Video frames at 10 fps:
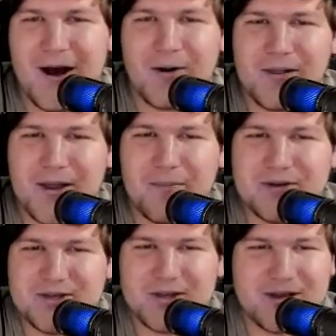I'll get like a
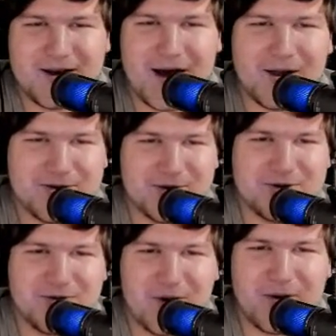bajillion dollars for
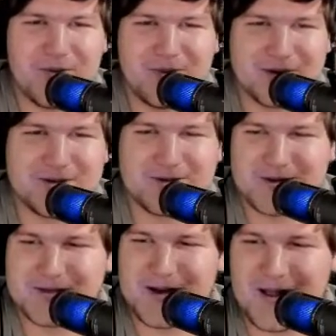each volume because they're
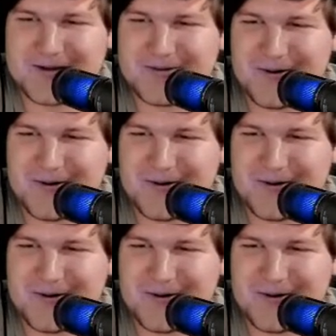sixty dollars a